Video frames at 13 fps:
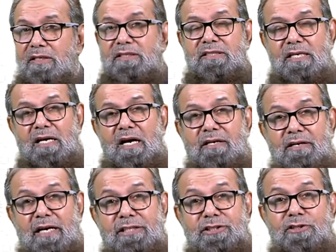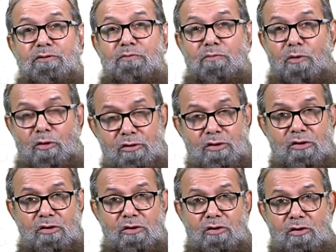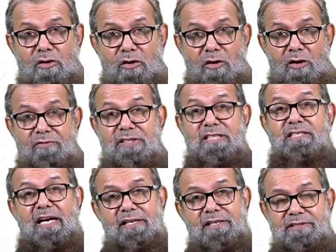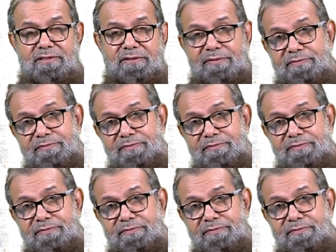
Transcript: they are writing more of desires